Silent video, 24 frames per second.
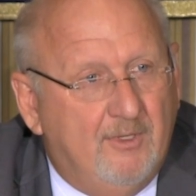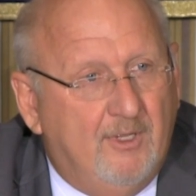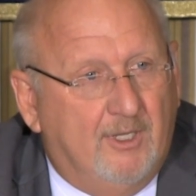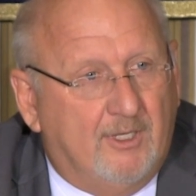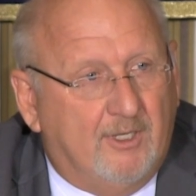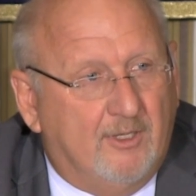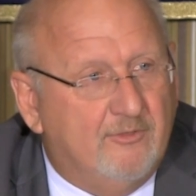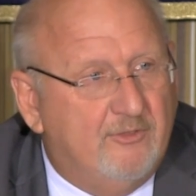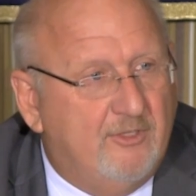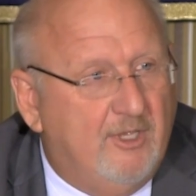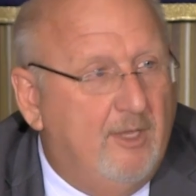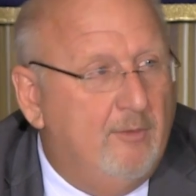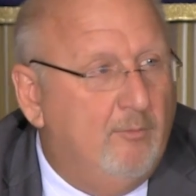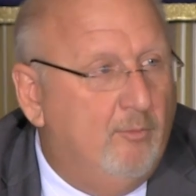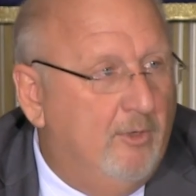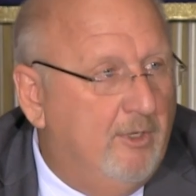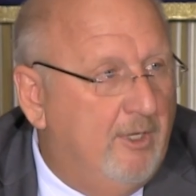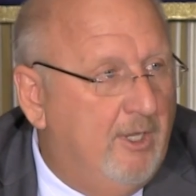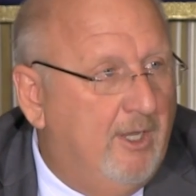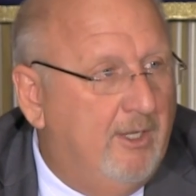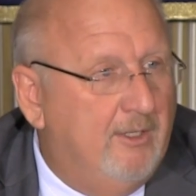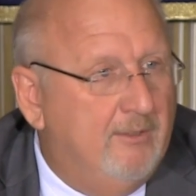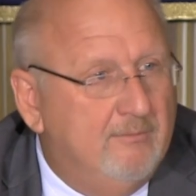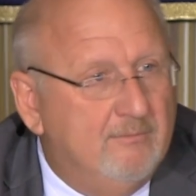Like I said,
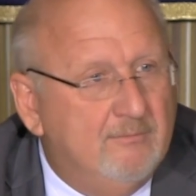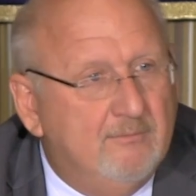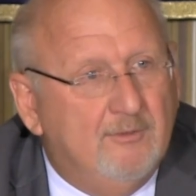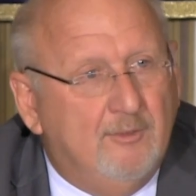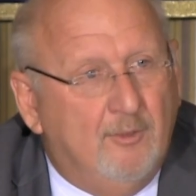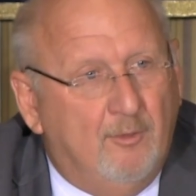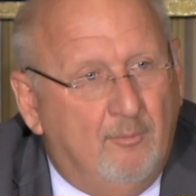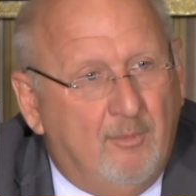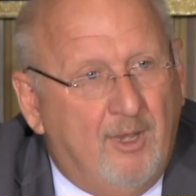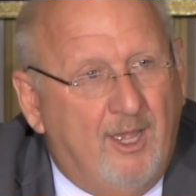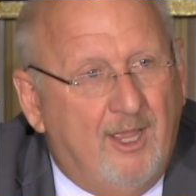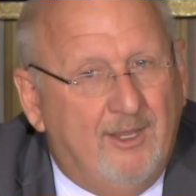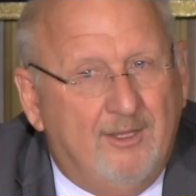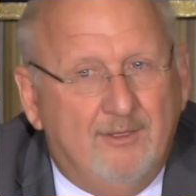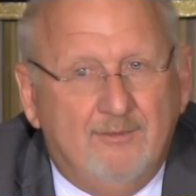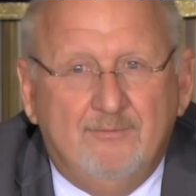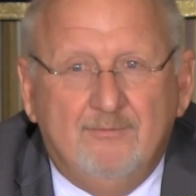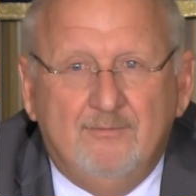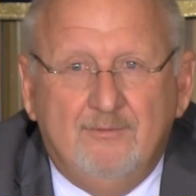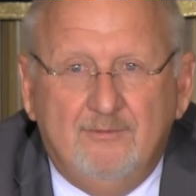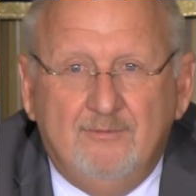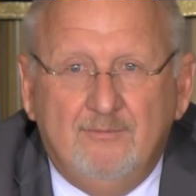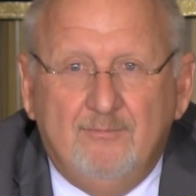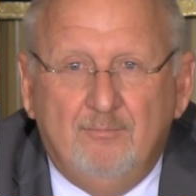when I, you know, my
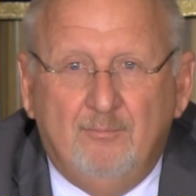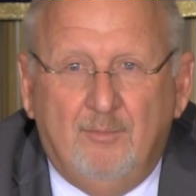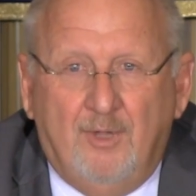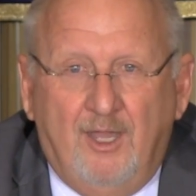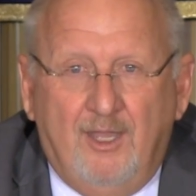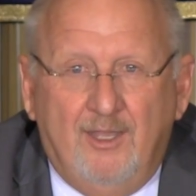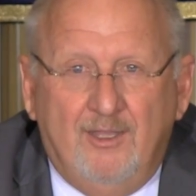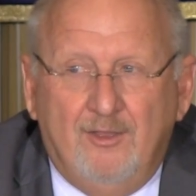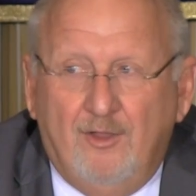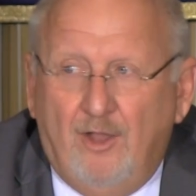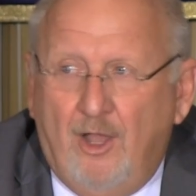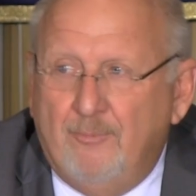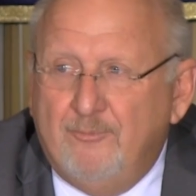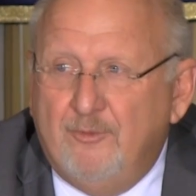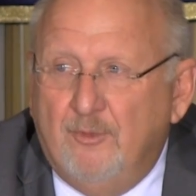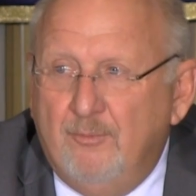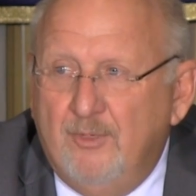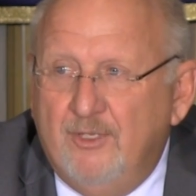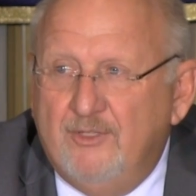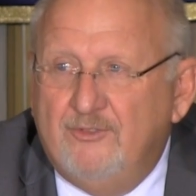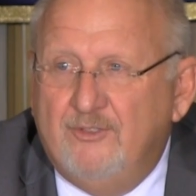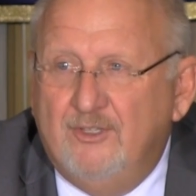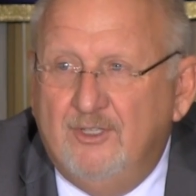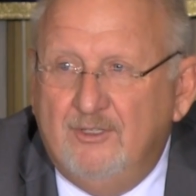
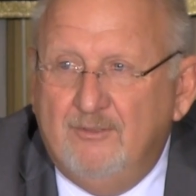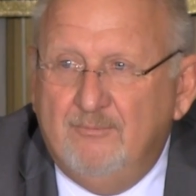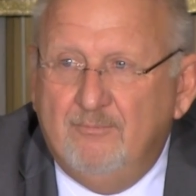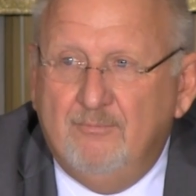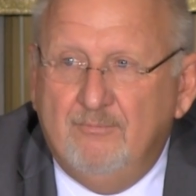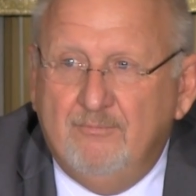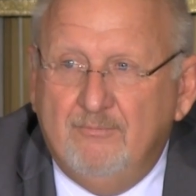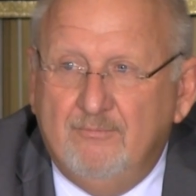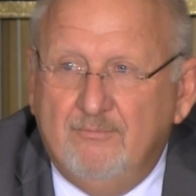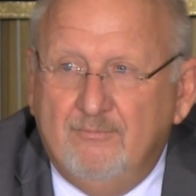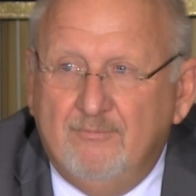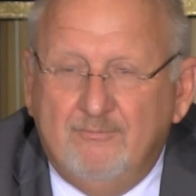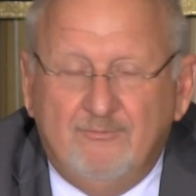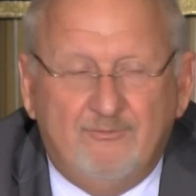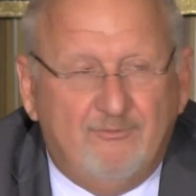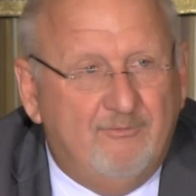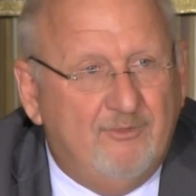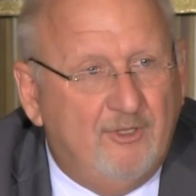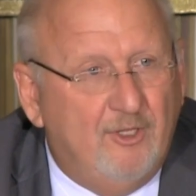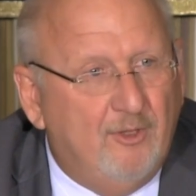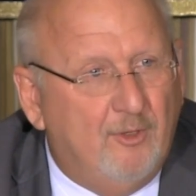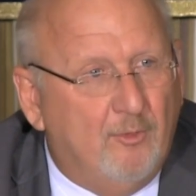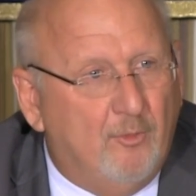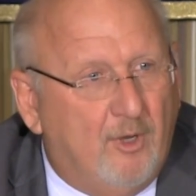optimistic
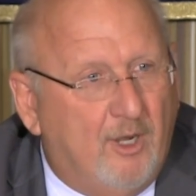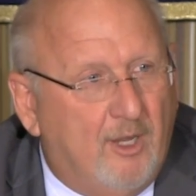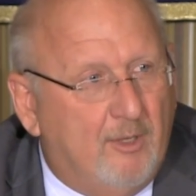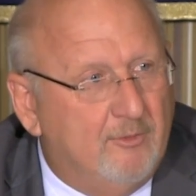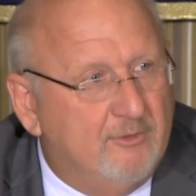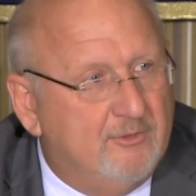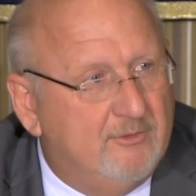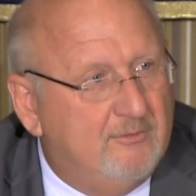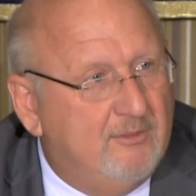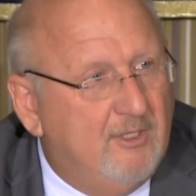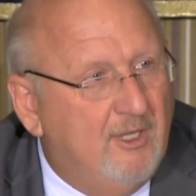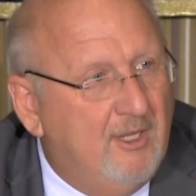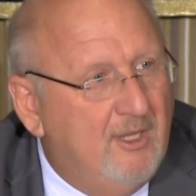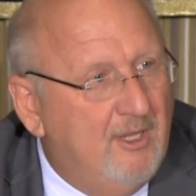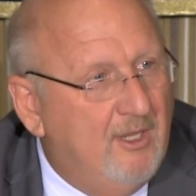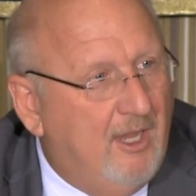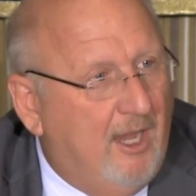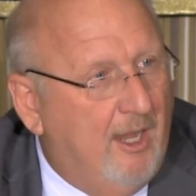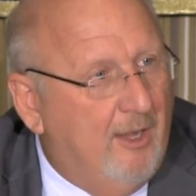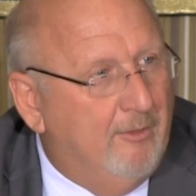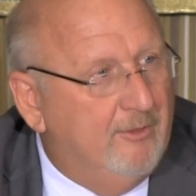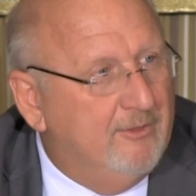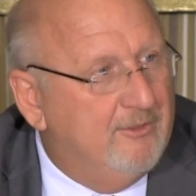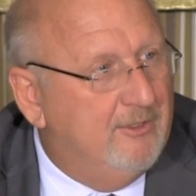feeling when I was
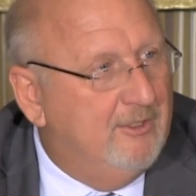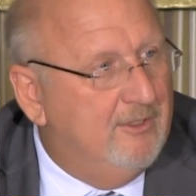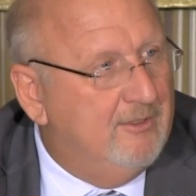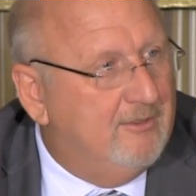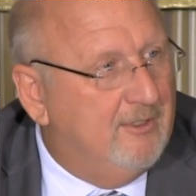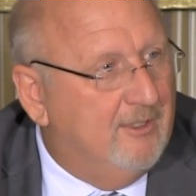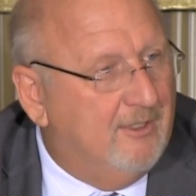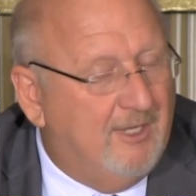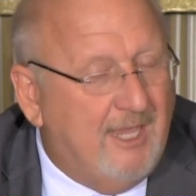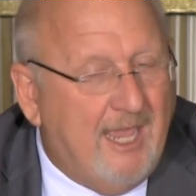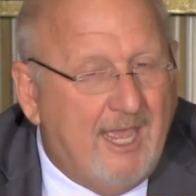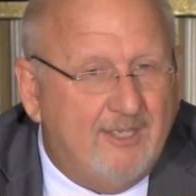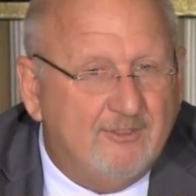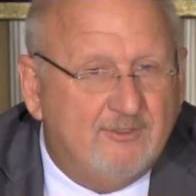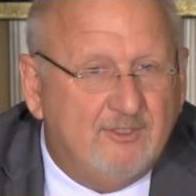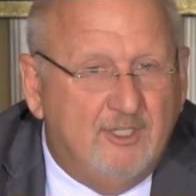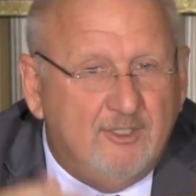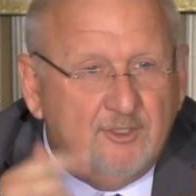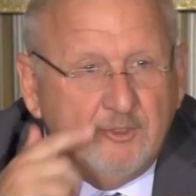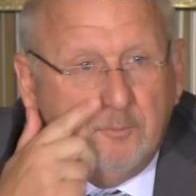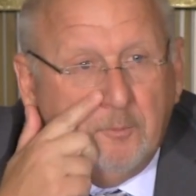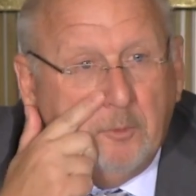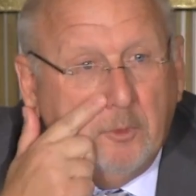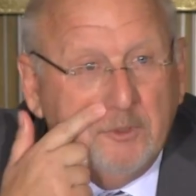at the gas
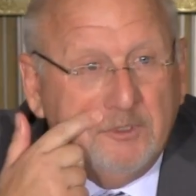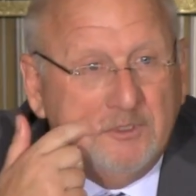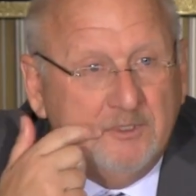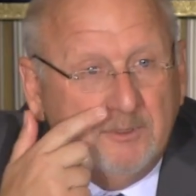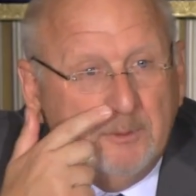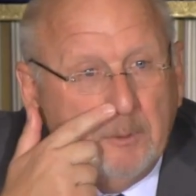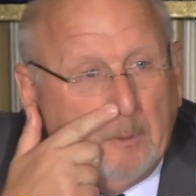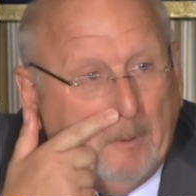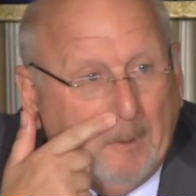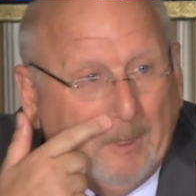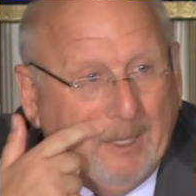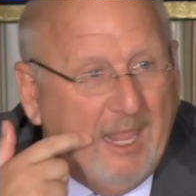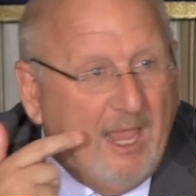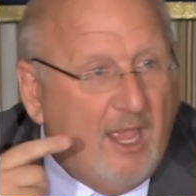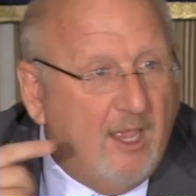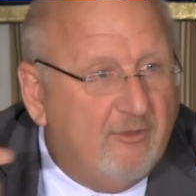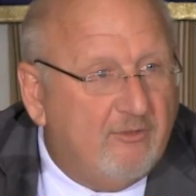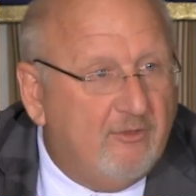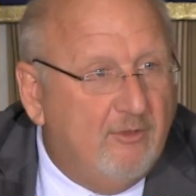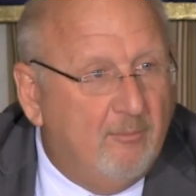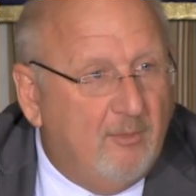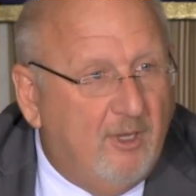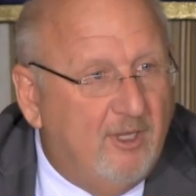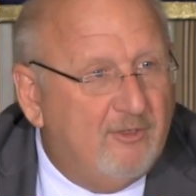station putting
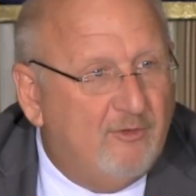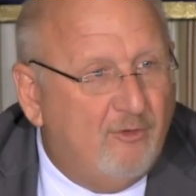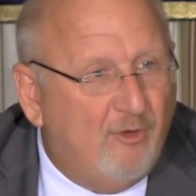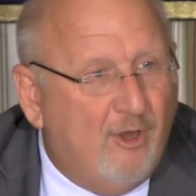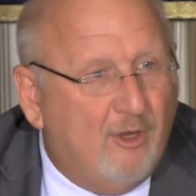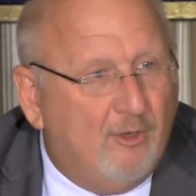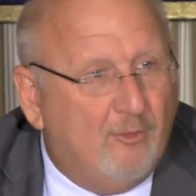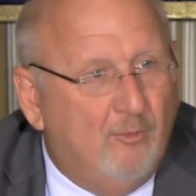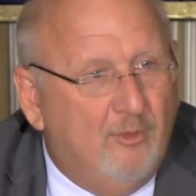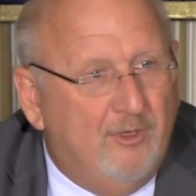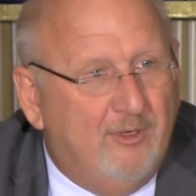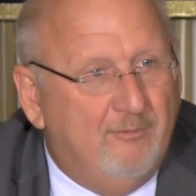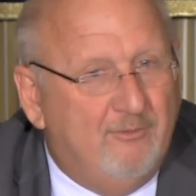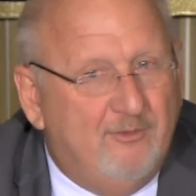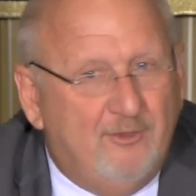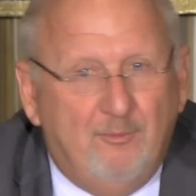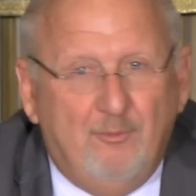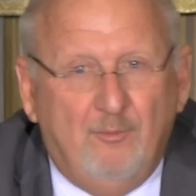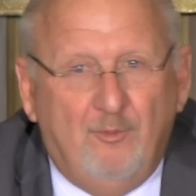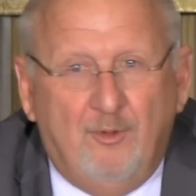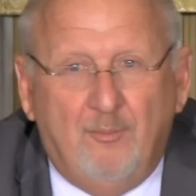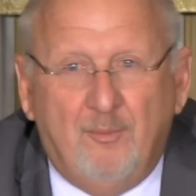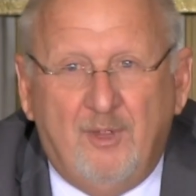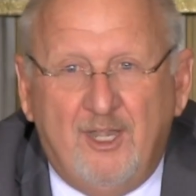gas in my truck when
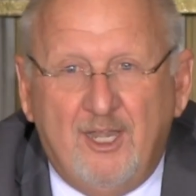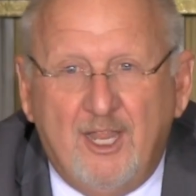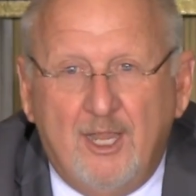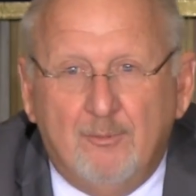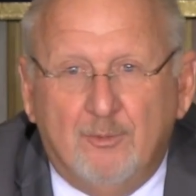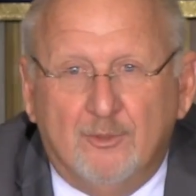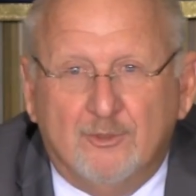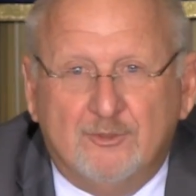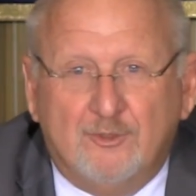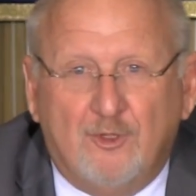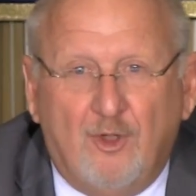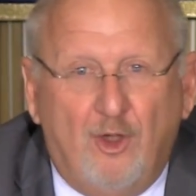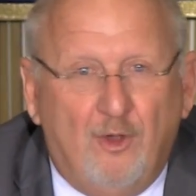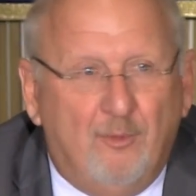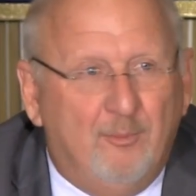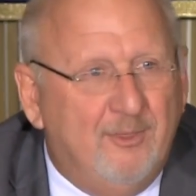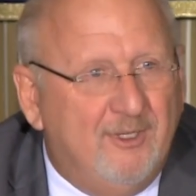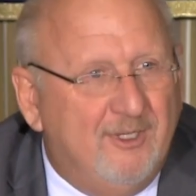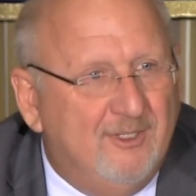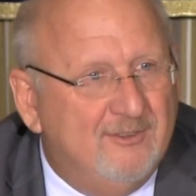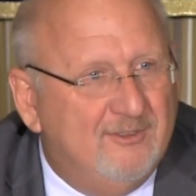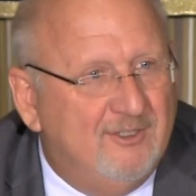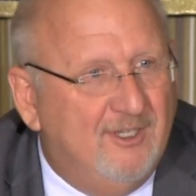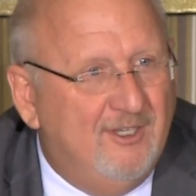one of my neighbors called
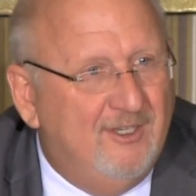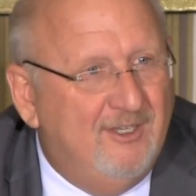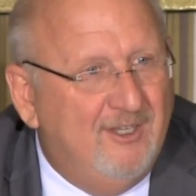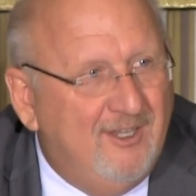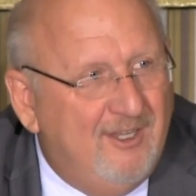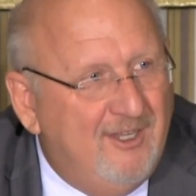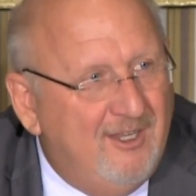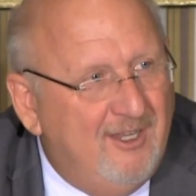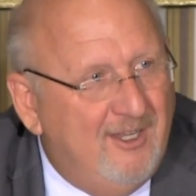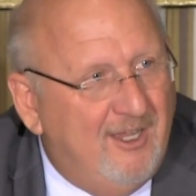me and said,